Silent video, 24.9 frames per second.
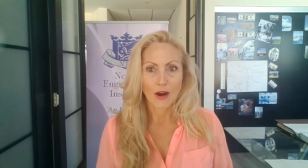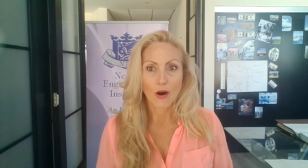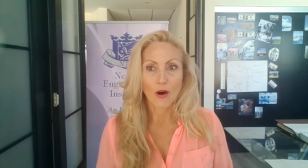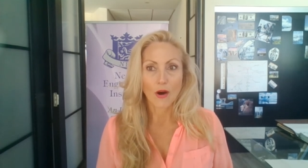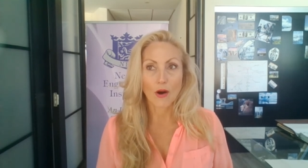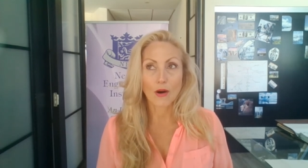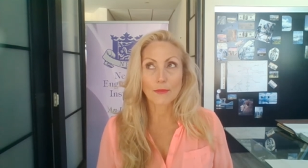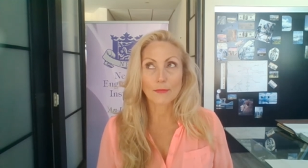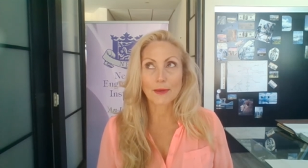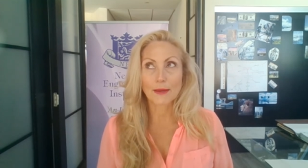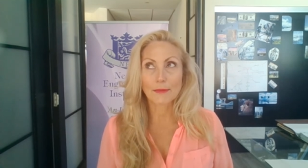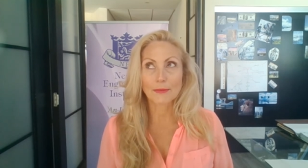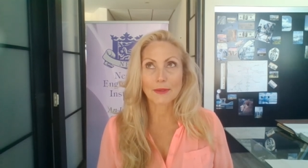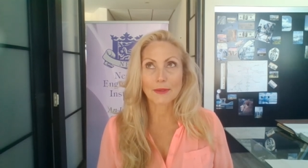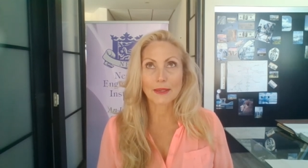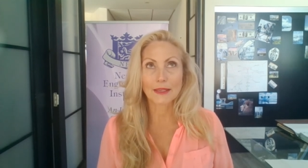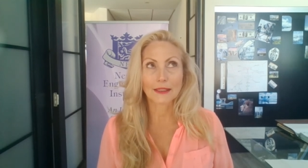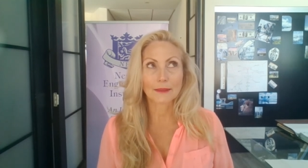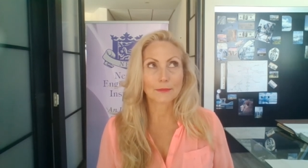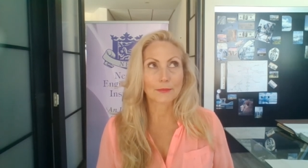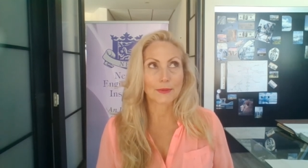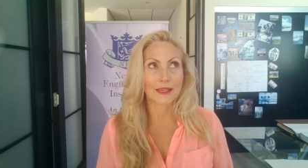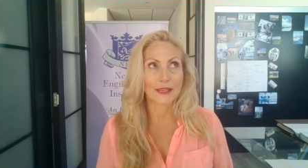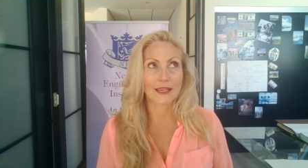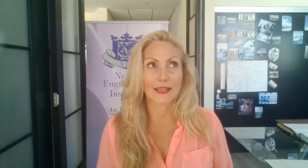or
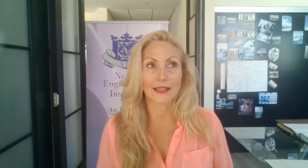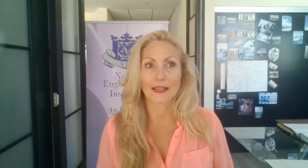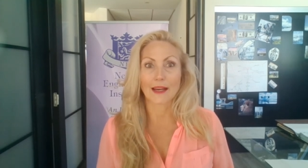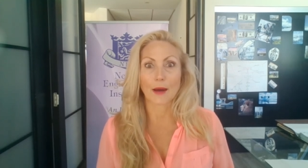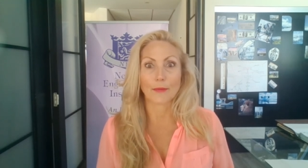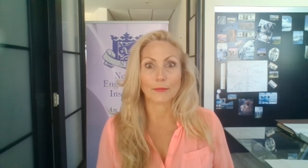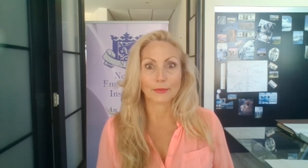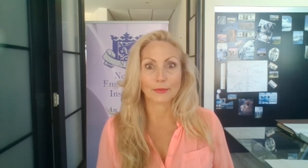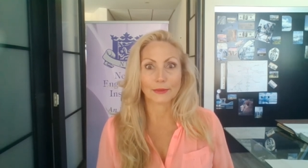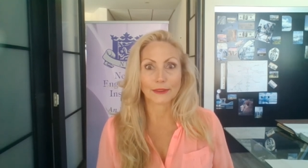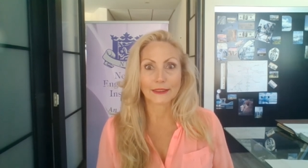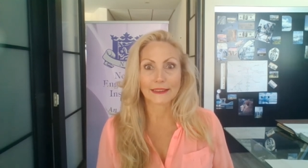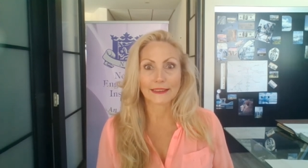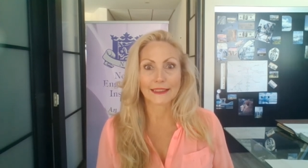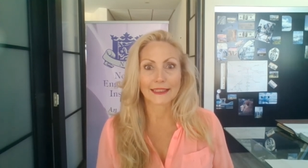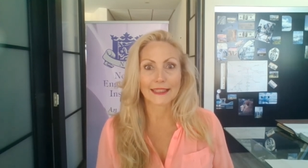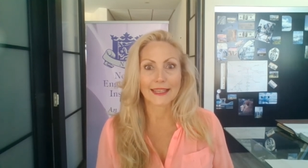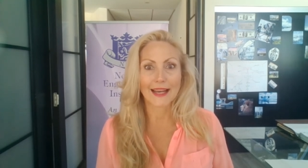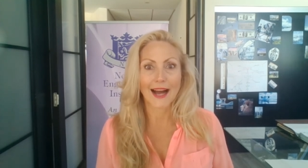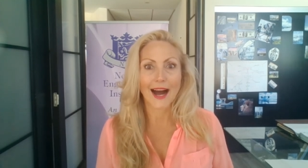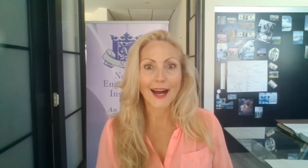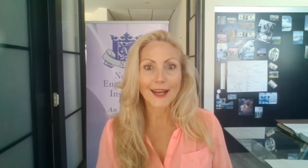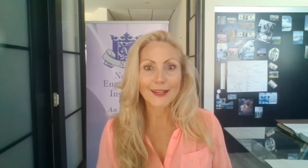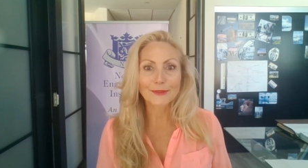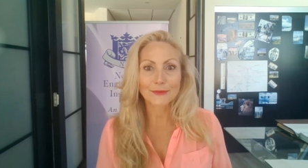maybe being
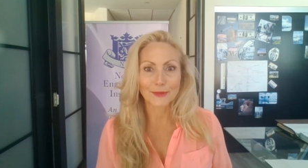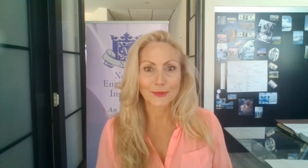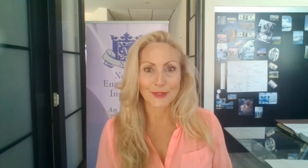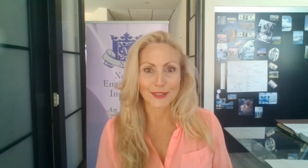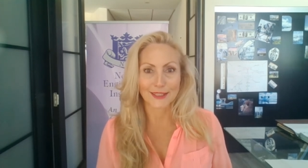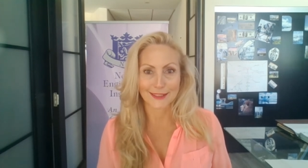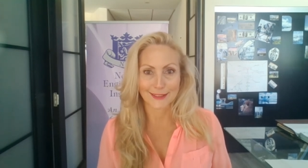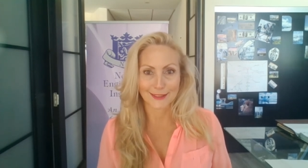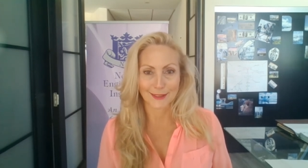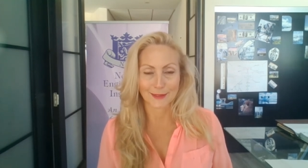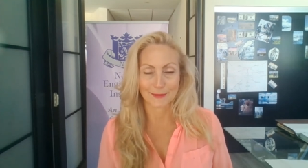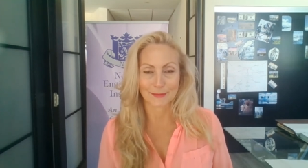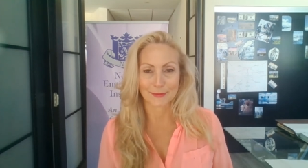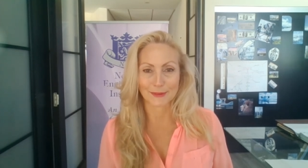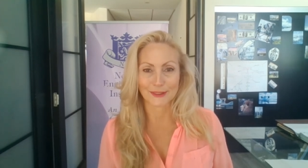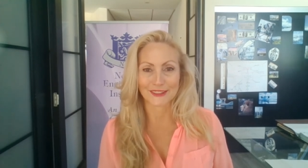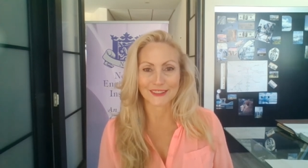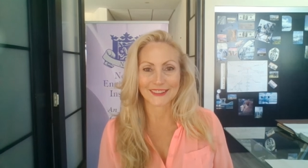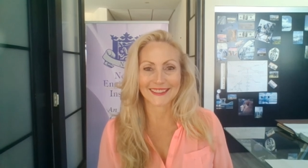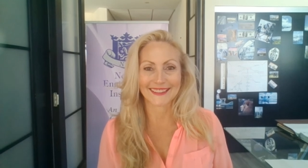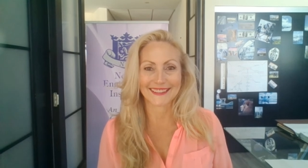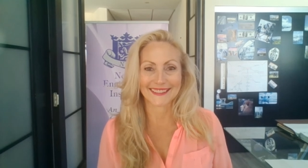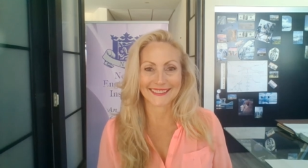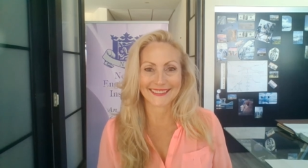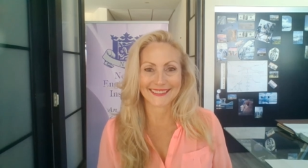completely
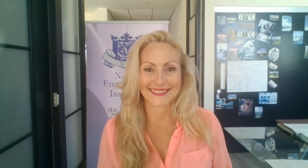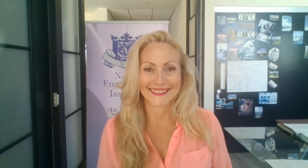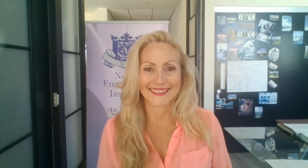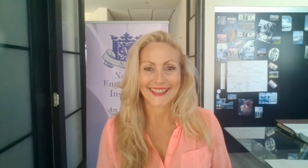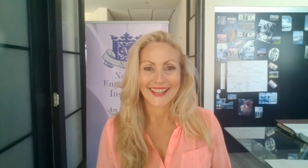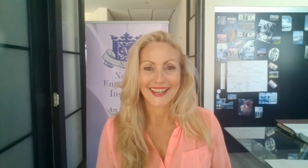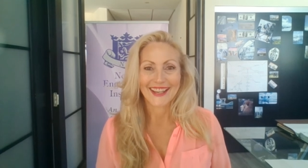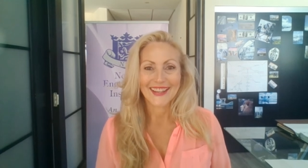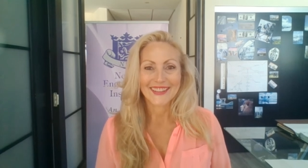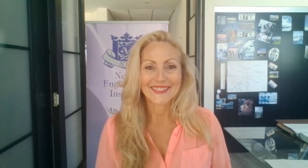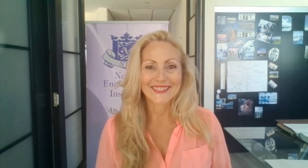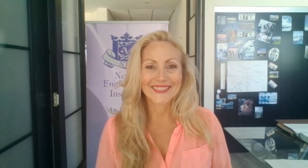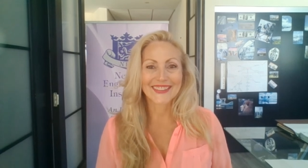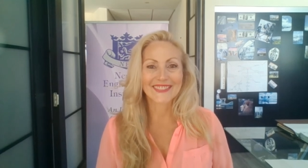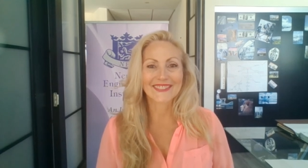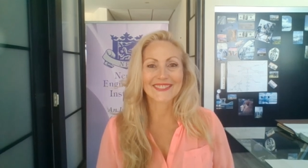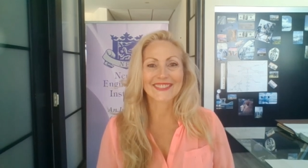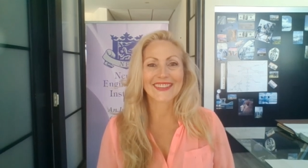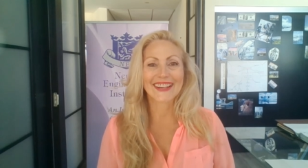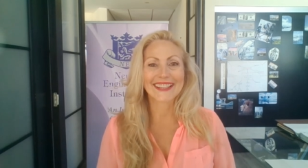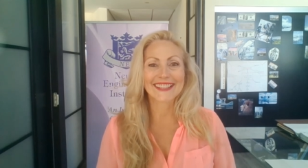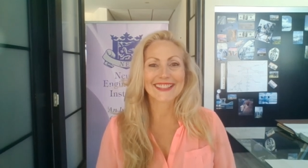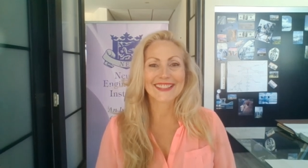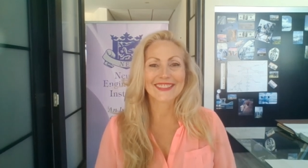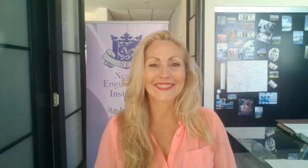unreasonable with
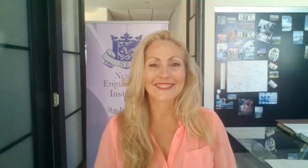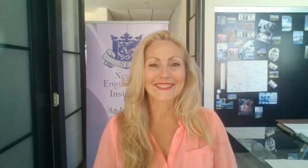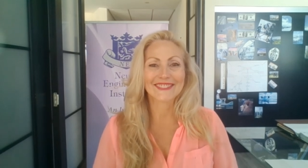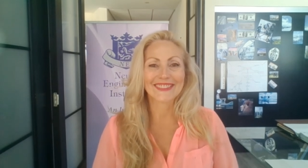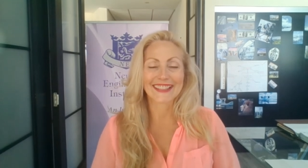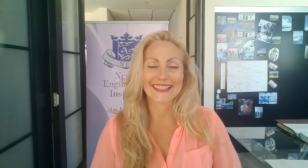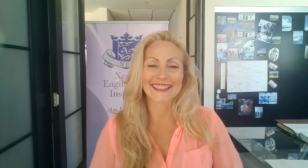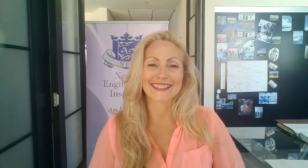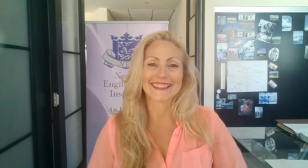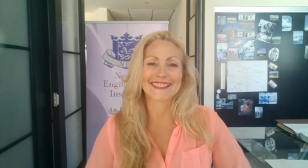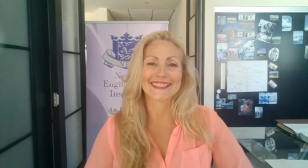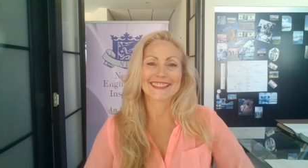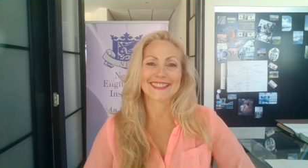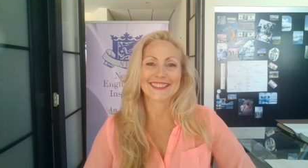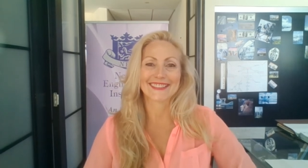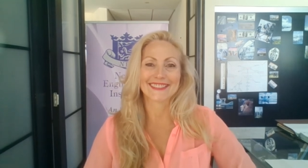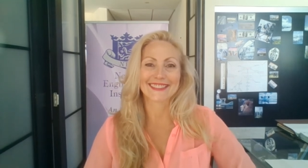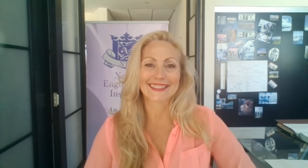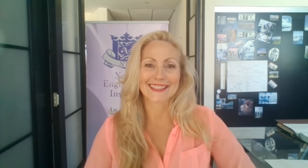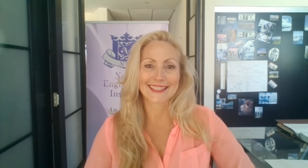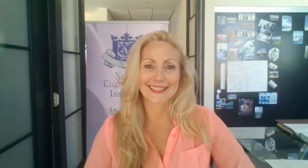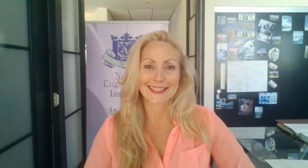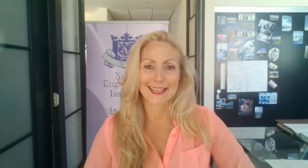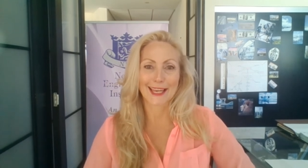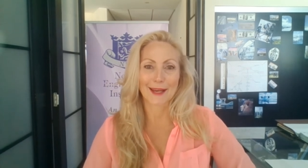what you're willing to
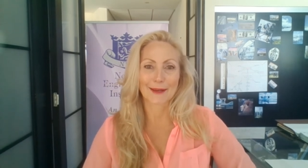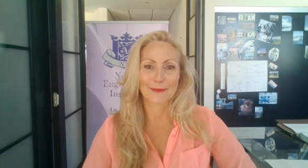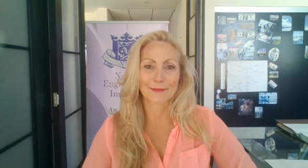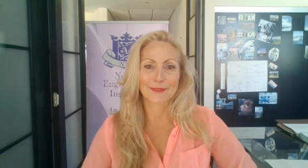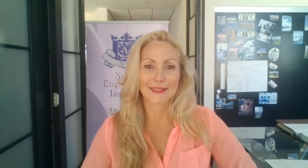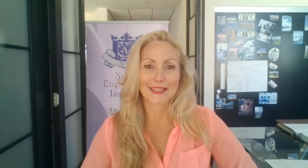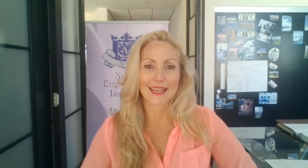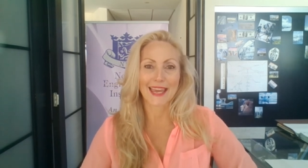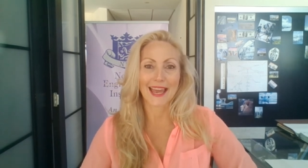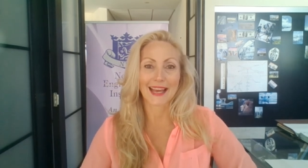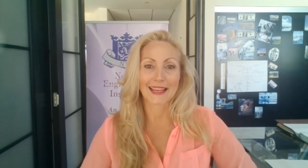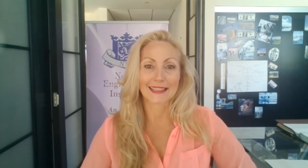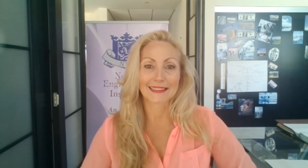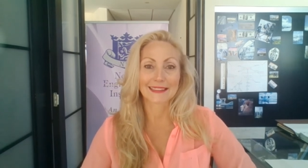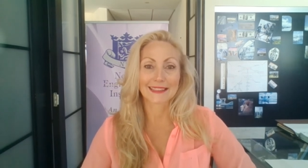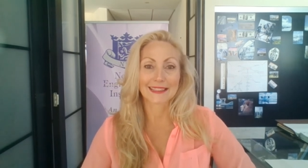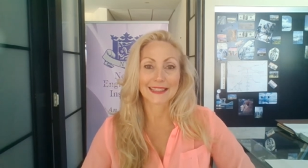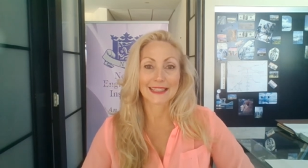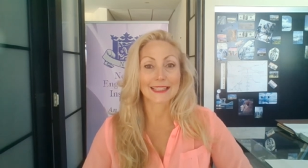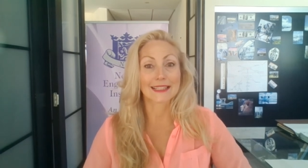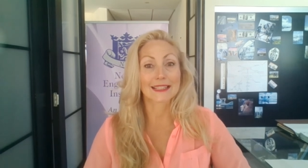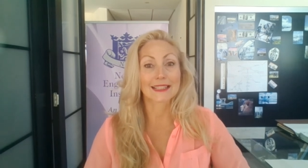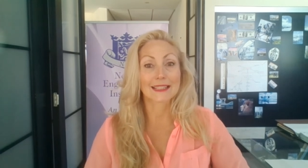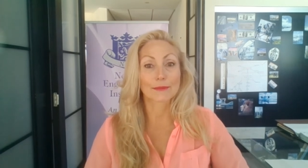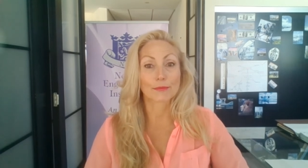accept at
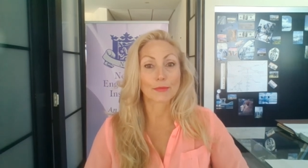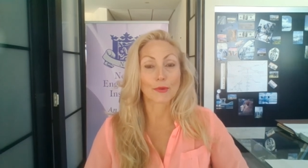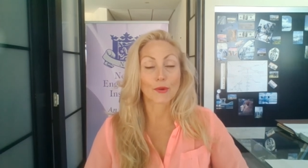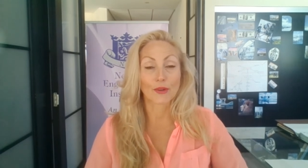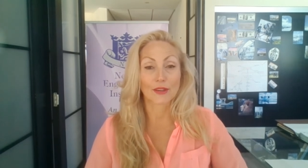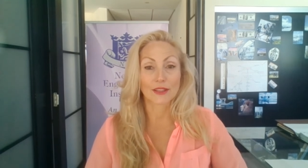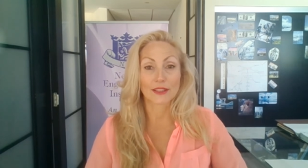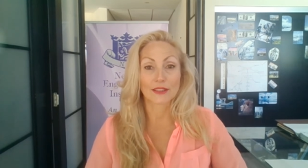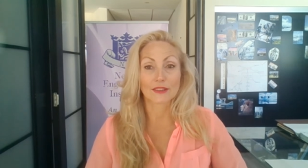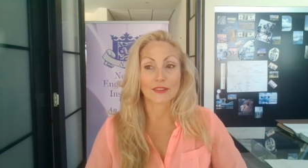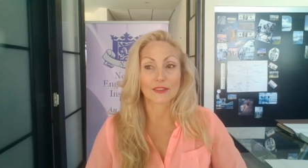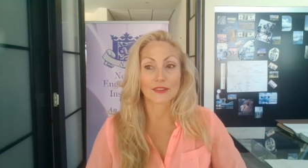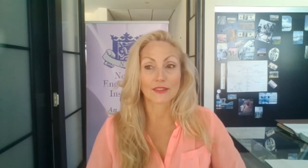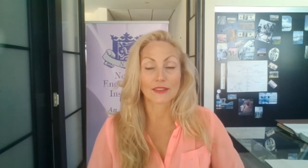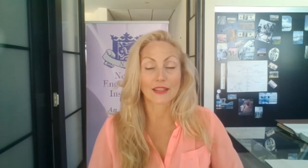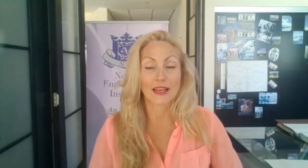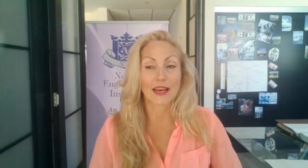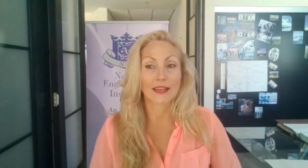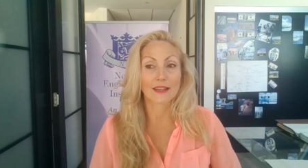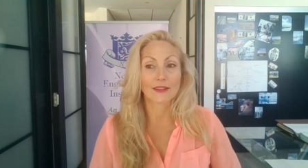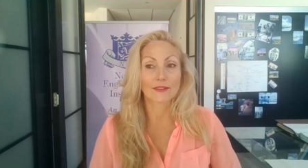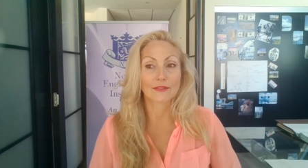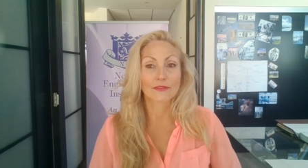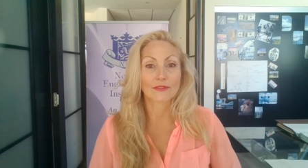this point in your life.